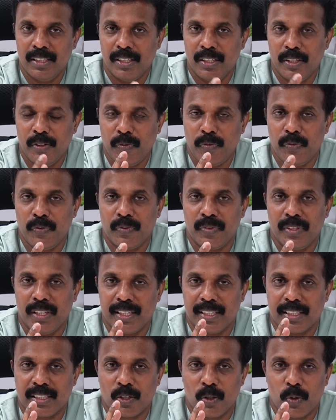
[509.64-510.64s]
if
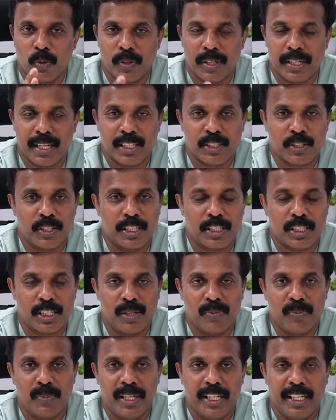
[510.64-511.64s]
there is a lower
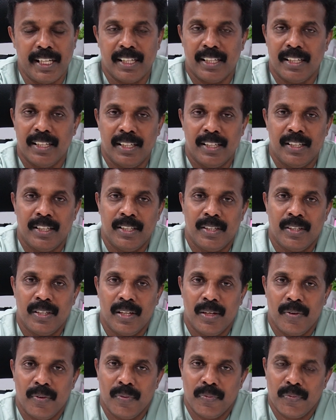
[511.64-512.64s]
gastrointestinal bleeding,
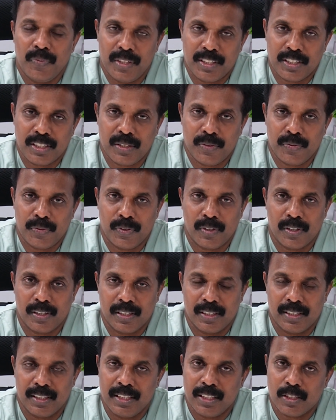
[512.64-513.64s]
first of
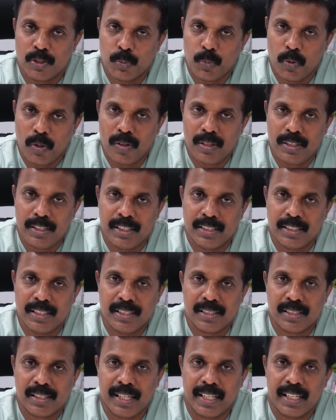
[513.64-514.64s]
all, the small
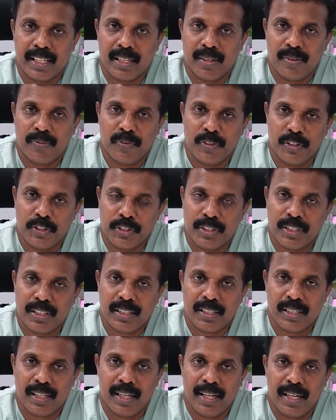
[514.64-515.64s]
disease like
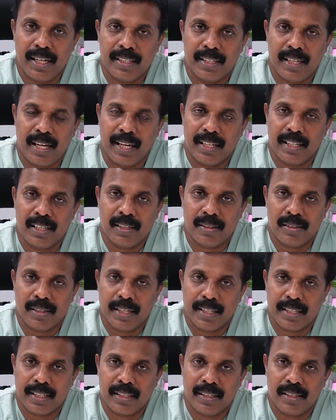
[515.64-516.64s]
fissure and anal
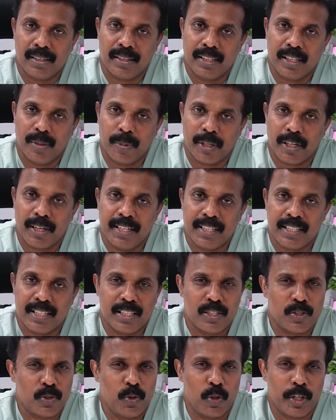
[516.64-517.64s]
like hemorrhoids,
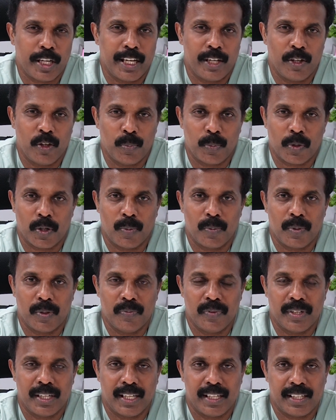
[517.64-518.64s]
it's okay, no
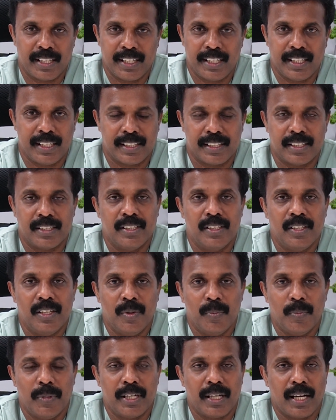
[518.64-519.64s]
problem, we can treat it.
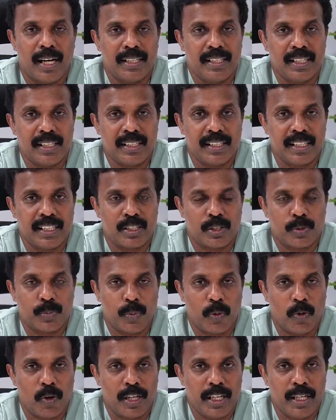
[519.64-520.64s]
But other things,
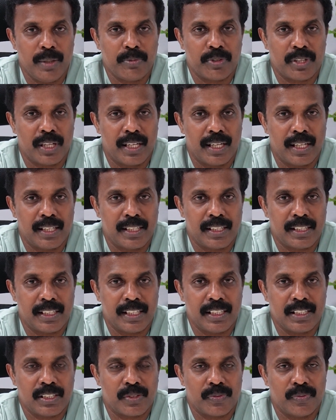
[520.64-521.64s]
polyps and other
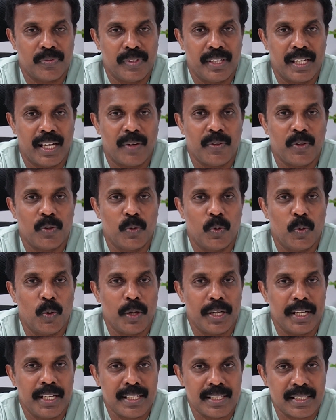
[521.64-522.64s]
things, we have to
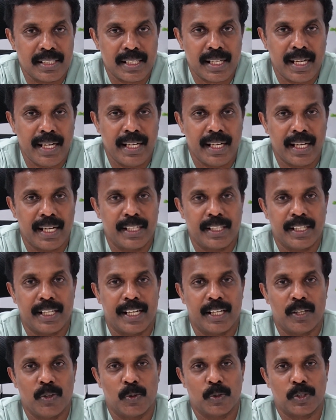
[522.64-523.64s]
go inside and
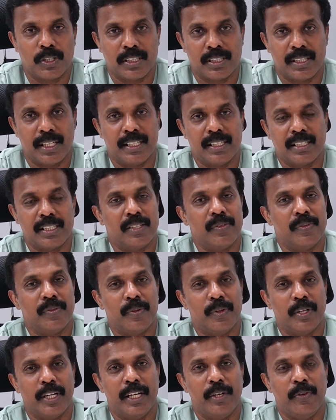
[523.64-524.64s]
diagnosis. That is
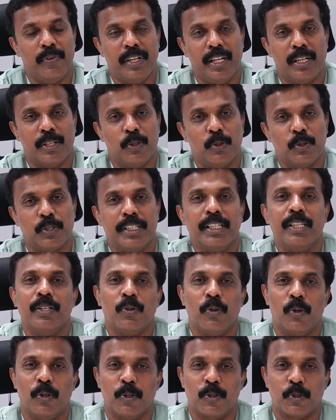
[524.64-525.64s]
why we are using a
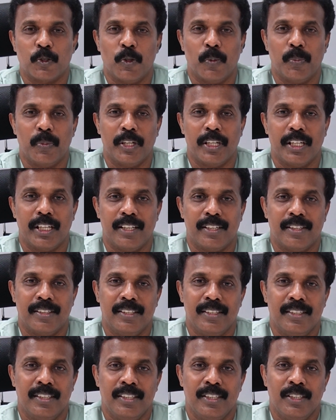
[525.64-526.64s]
colonoscopy here.
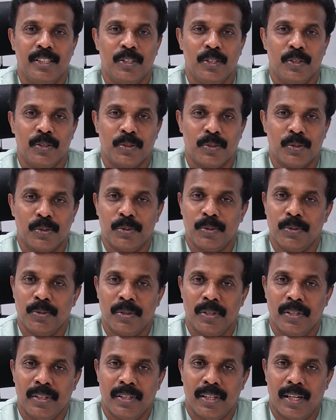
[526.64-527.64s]

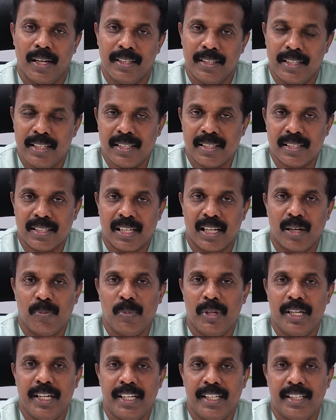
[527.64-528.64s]
So this
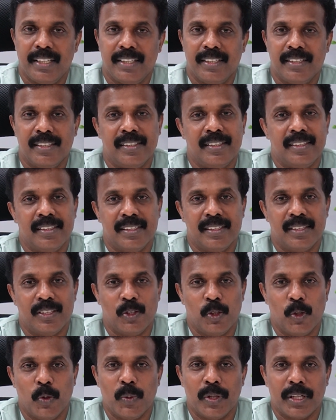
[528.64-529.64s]
complete the
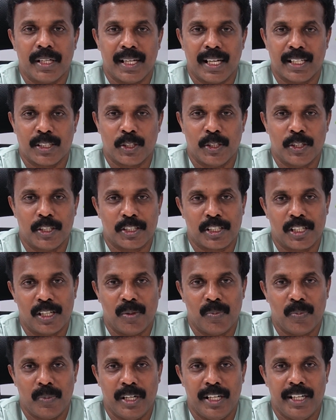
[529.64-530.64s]
lower
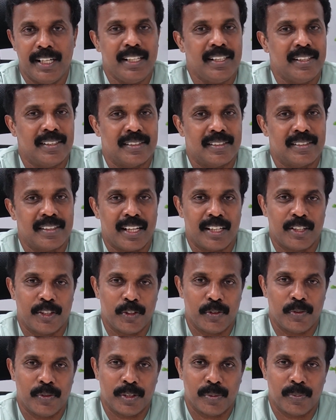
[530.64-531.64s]
gastrointestinal bleeding.
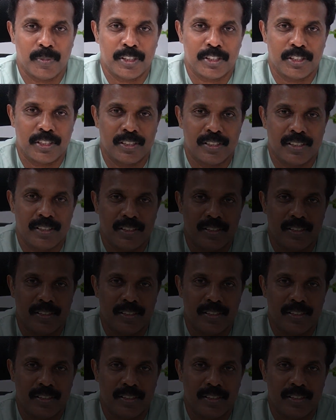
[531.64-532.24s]
Thank you very much.